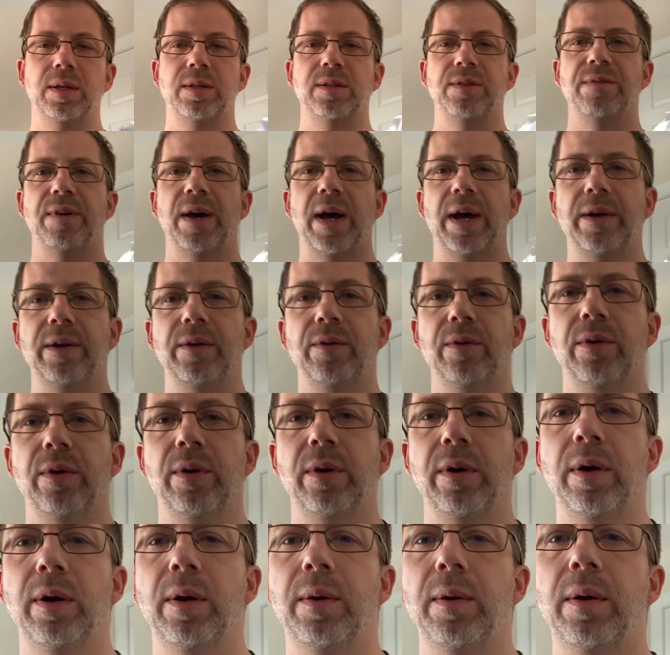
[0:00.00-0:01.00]
a value
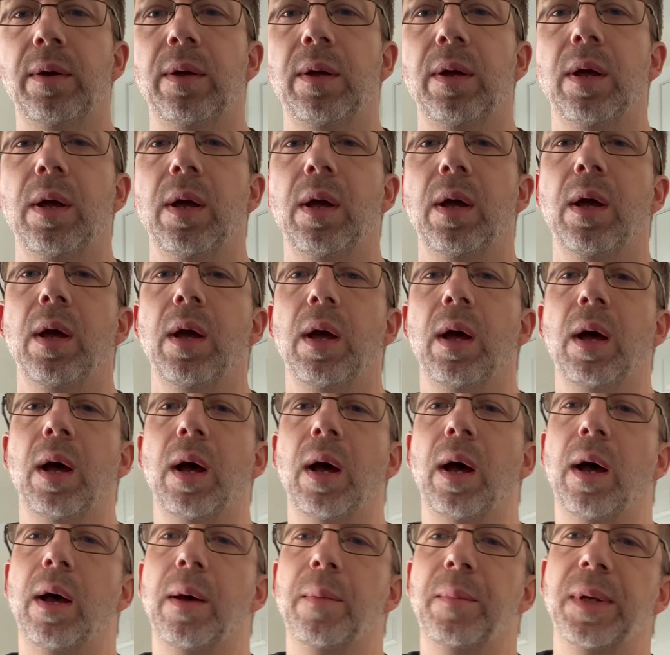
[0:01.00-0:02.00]
order.
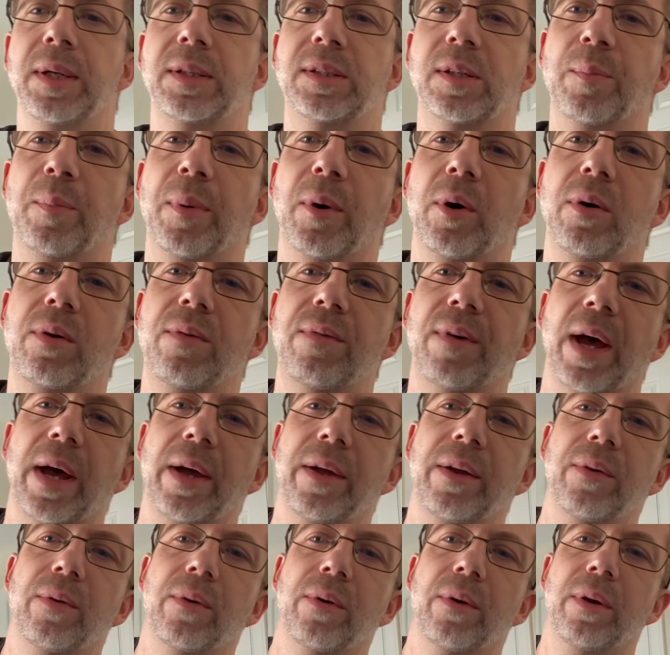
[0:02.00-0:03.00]
It's a bulk
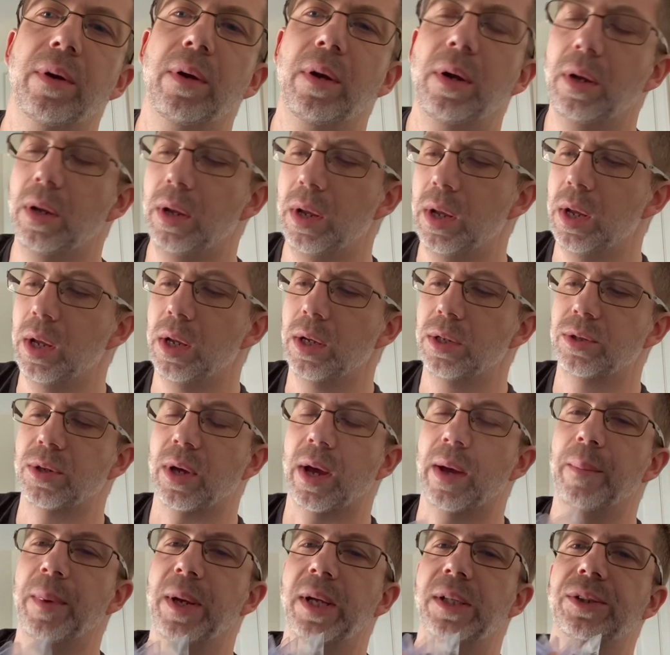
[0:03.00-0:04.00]
value order. So I
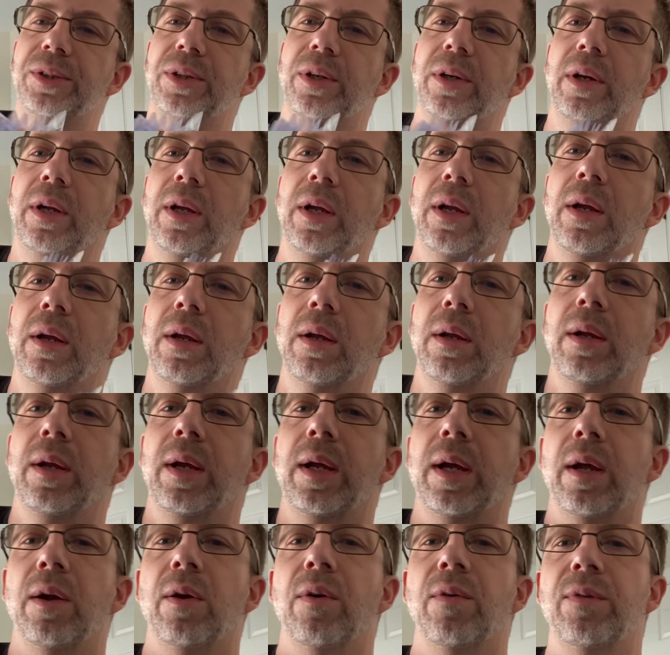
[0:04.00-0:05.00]
made sure to
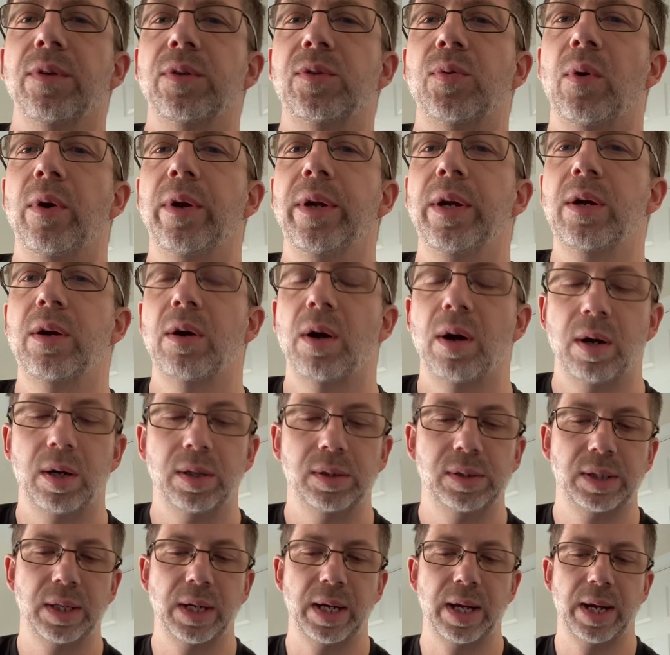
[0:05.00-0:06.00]
get over 20 cards
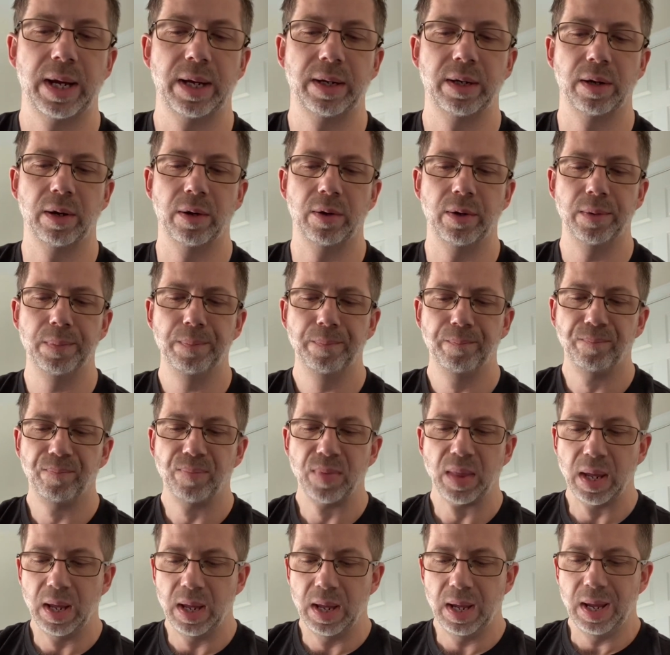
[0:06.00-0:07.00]
that I had going,
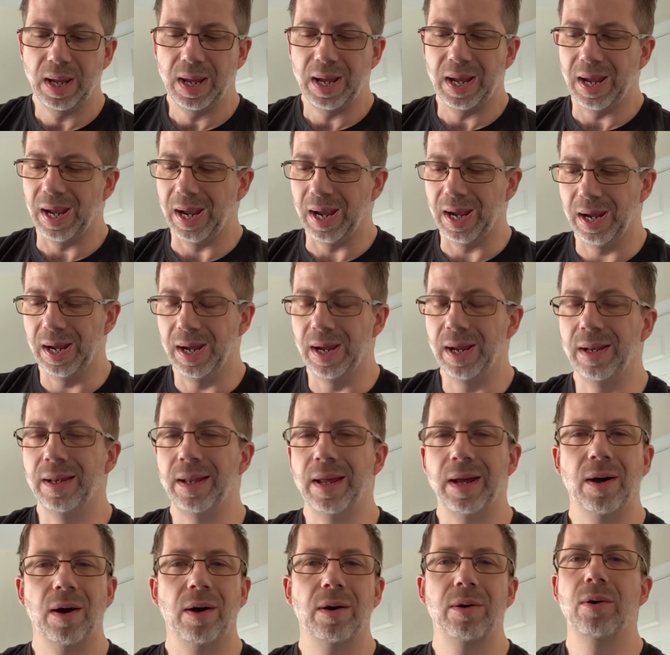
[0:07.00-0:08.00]
and they
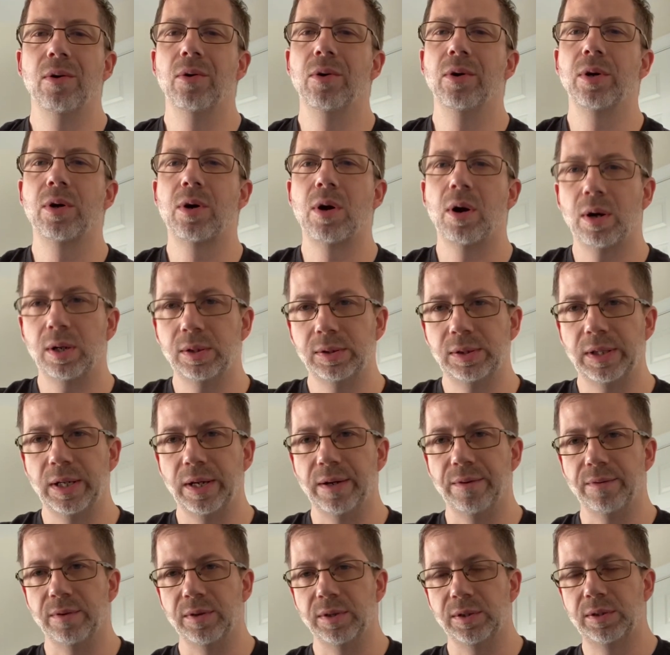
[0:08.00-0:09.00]
all go in card
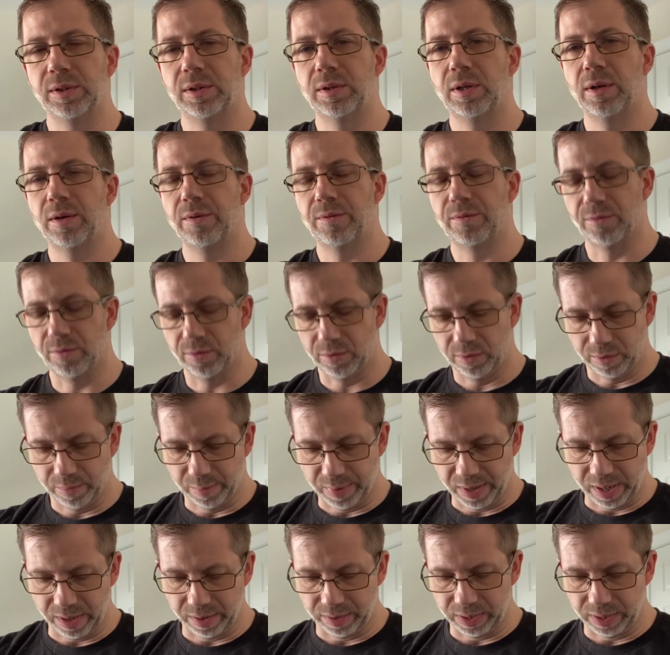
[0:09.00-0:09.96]
savers for about